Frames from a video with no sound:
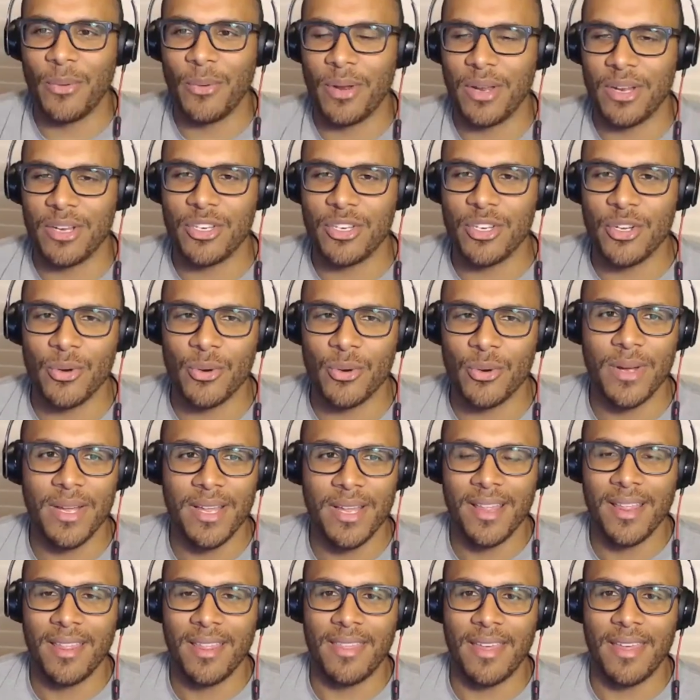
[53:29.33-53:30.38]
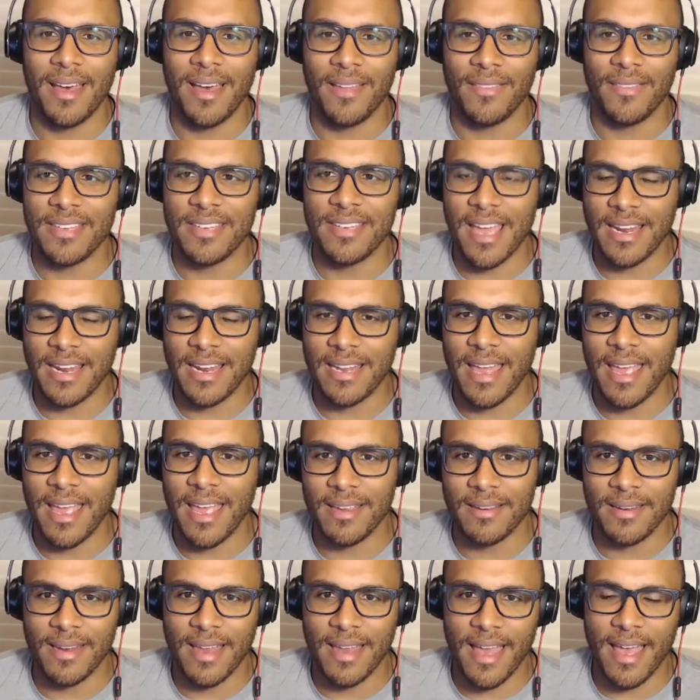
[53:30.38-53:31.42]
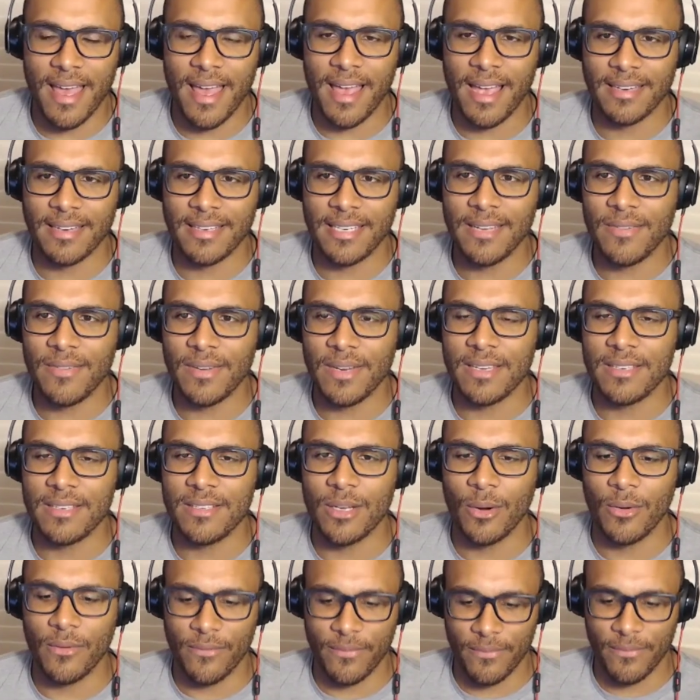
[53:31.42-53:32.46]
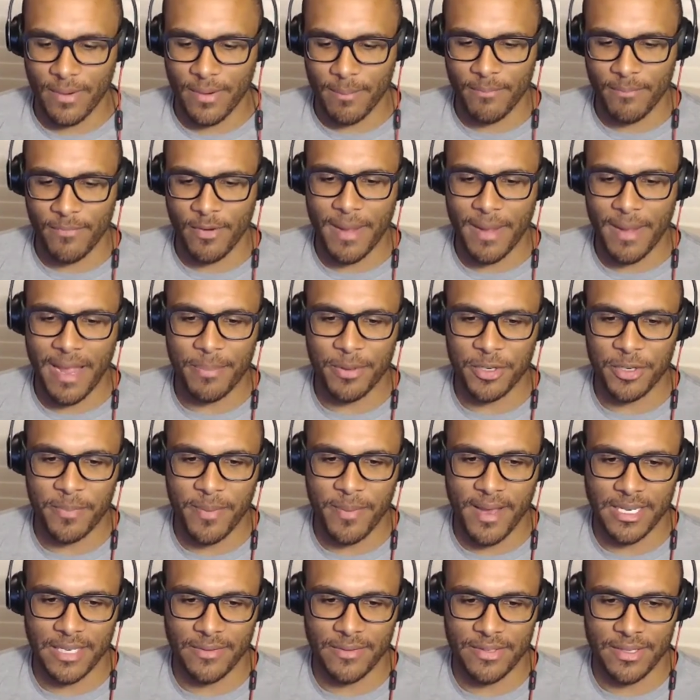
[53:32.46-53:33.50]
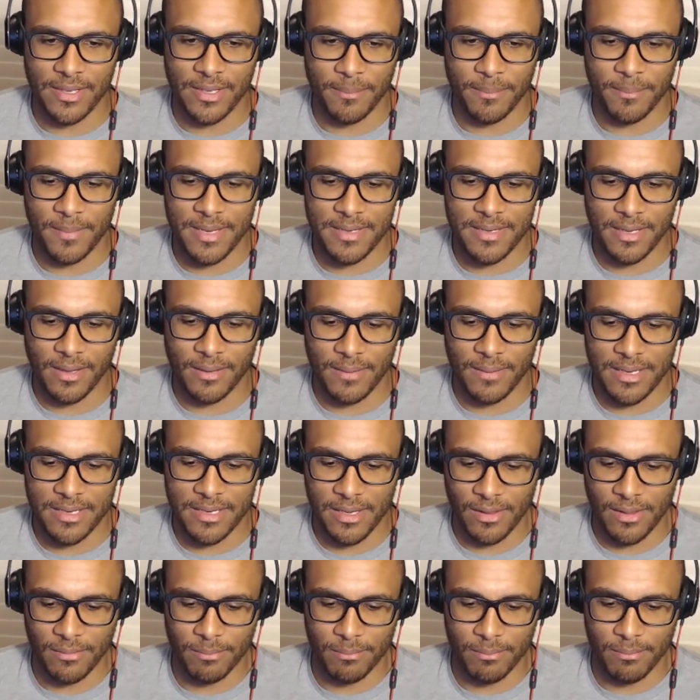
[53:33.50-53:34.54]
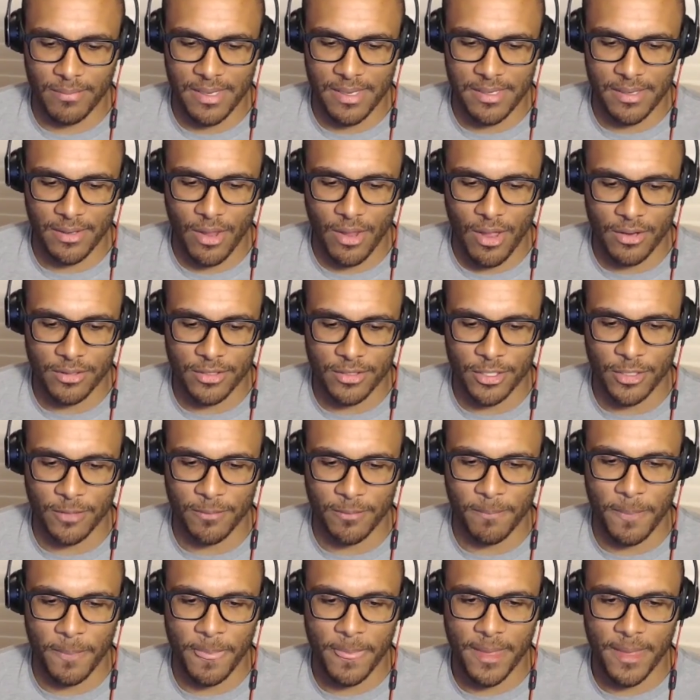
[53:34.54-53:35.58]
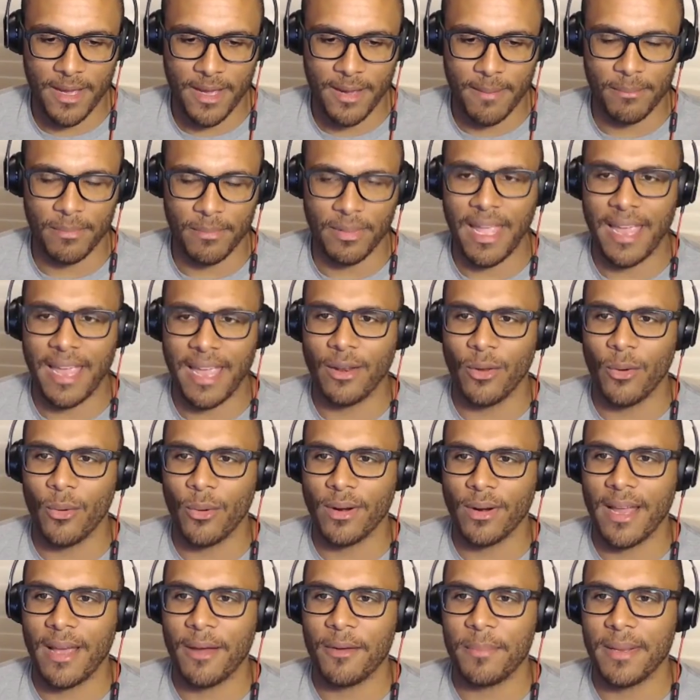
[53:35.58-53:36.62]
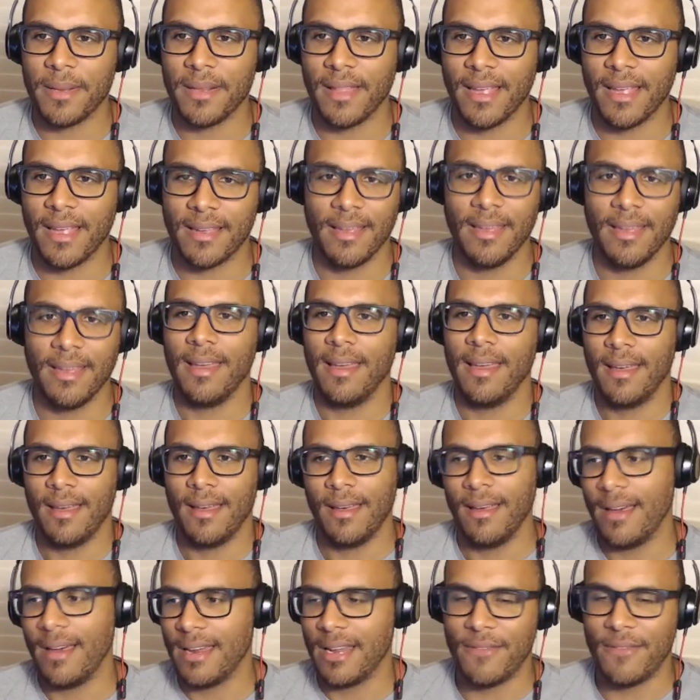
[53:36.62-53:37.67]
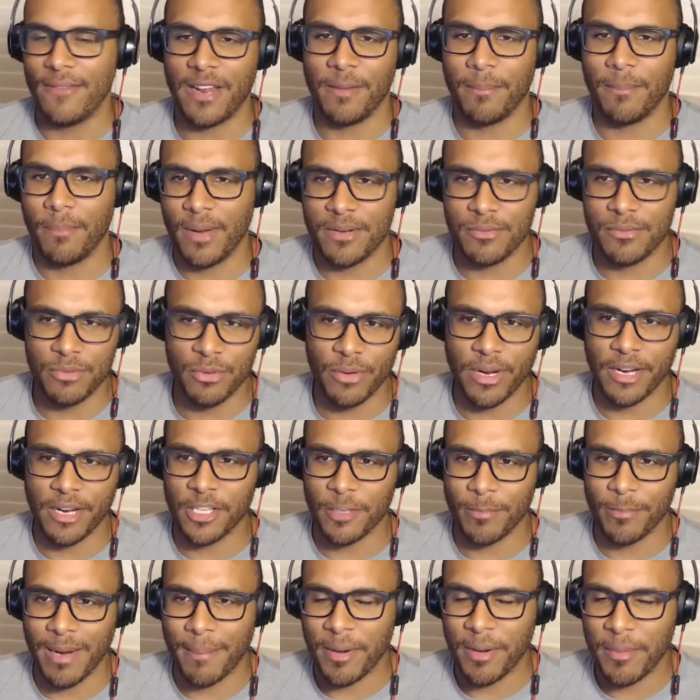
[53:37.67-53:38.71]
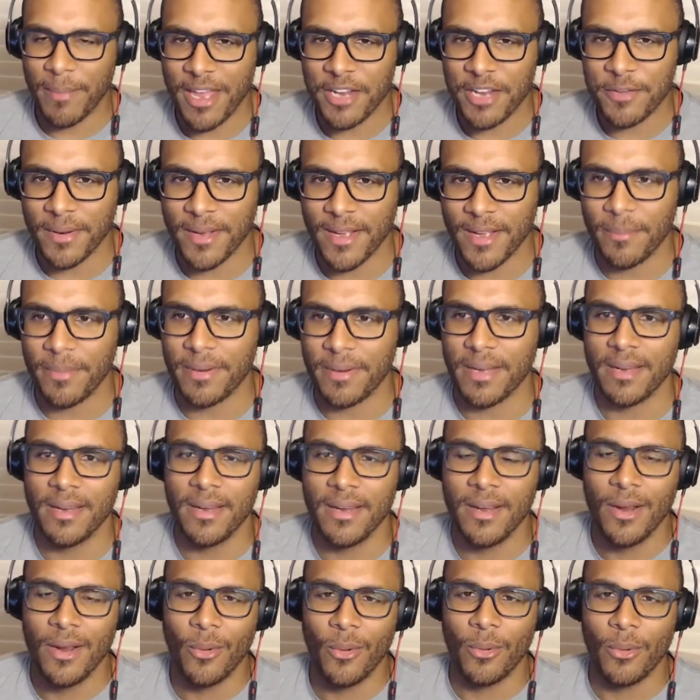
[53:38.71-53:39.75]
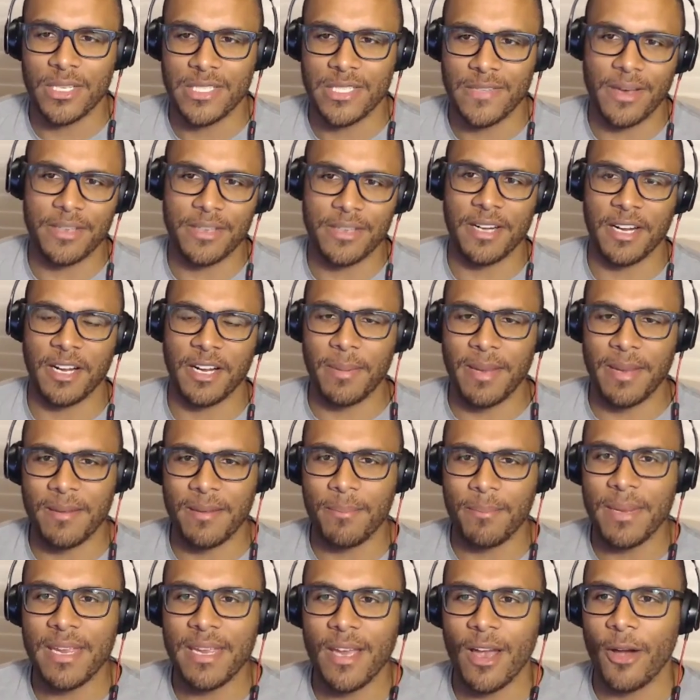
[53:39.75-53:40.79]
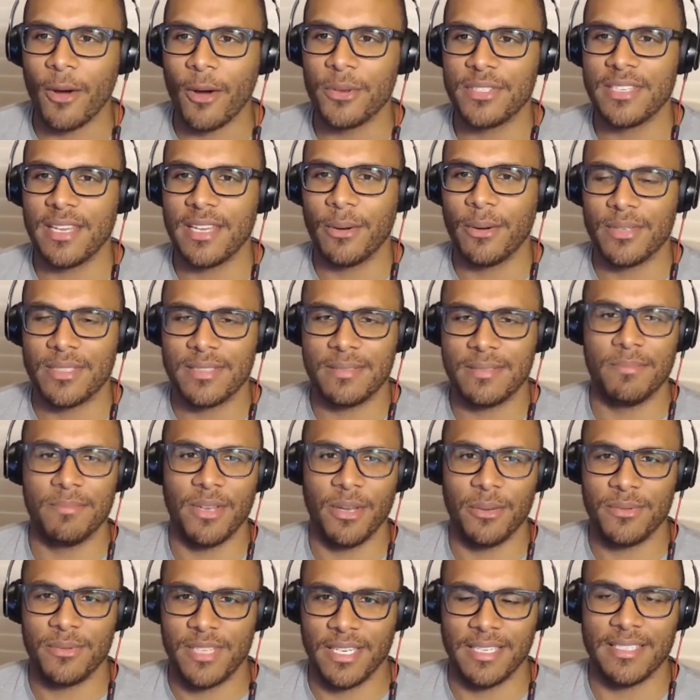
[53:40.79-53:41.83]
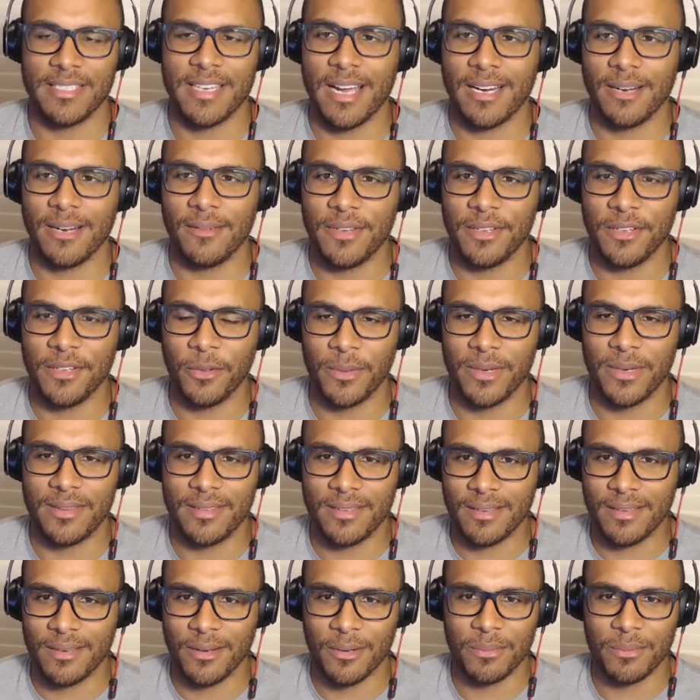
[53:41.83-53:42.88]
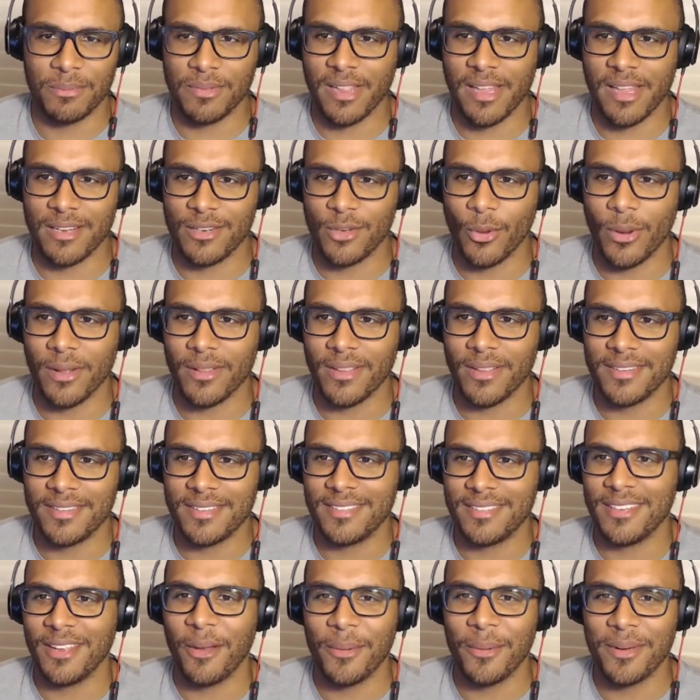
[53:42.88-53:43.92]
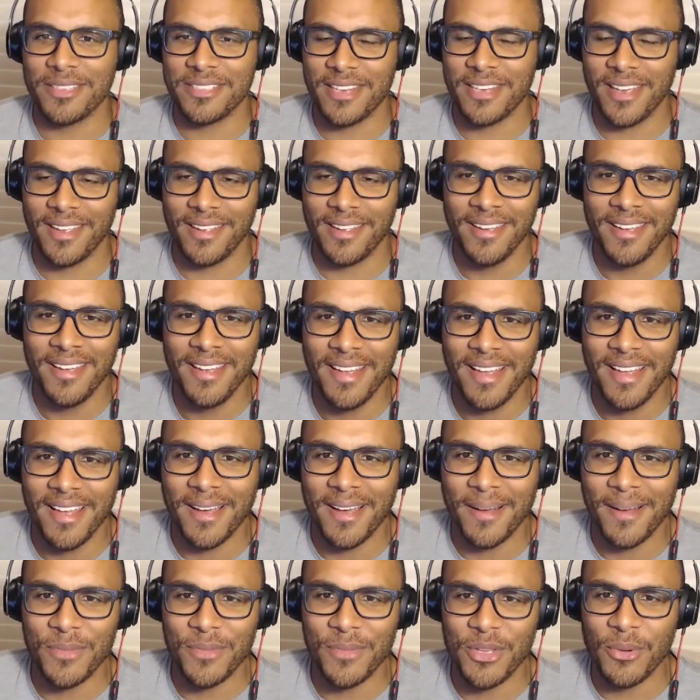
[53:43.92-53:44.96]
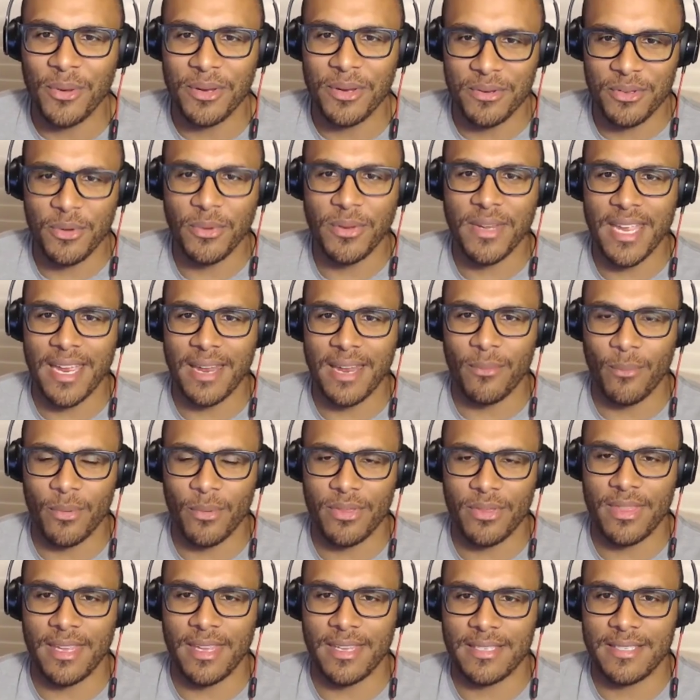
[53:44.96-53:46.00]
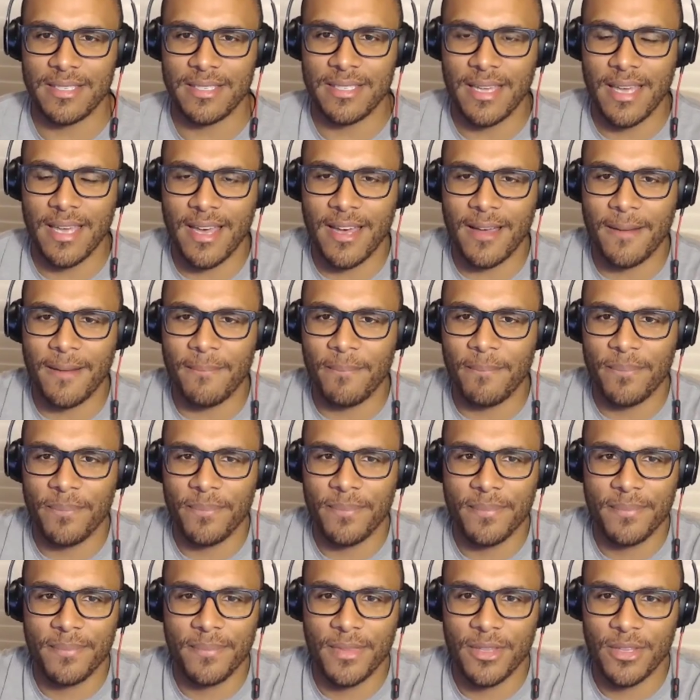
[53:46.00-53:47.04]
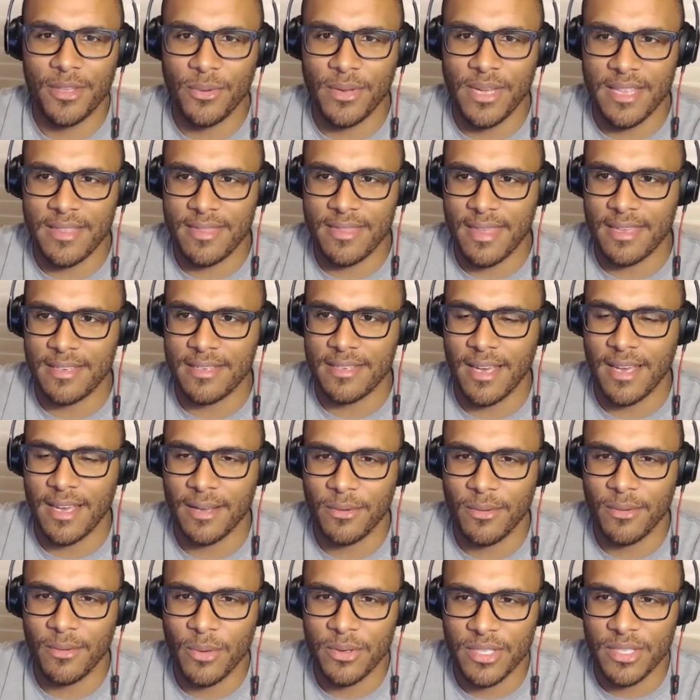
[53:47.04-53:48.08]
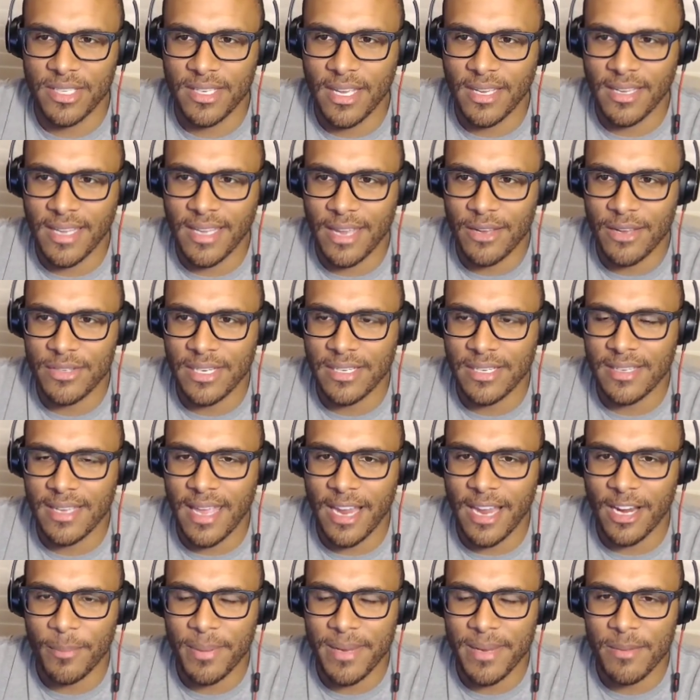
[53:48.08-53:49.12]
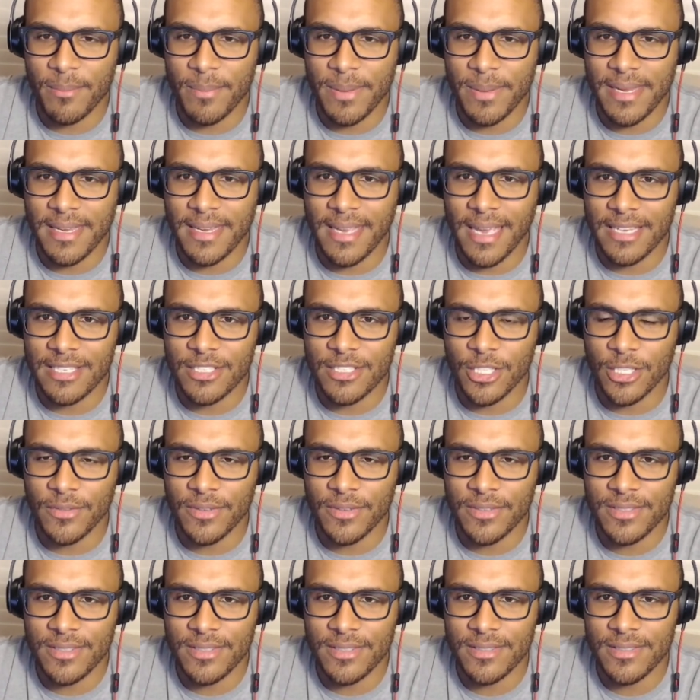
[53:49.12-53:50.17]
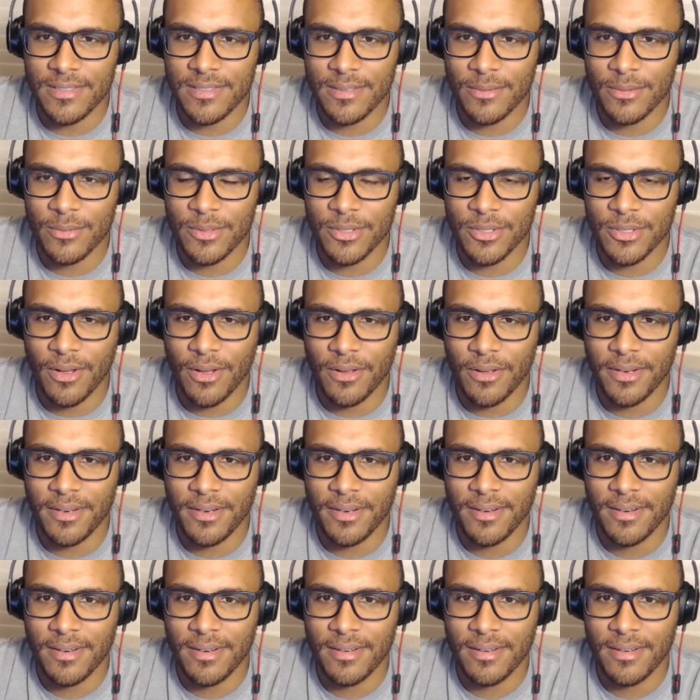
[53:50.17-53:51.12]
didn't want to do uh, the day to day activities. You know, from from my perspective as a as a, as a, a long term um, landlord, I'd be like, oh, I need to find a, a regular property management company. Whereas if I was an Airbnb host and I was you know, sick and tired of dealing with you know, cleaning toilets, as they always say, um, you you get this um, you get this uh, was you say Airbnb guest services? What you called it?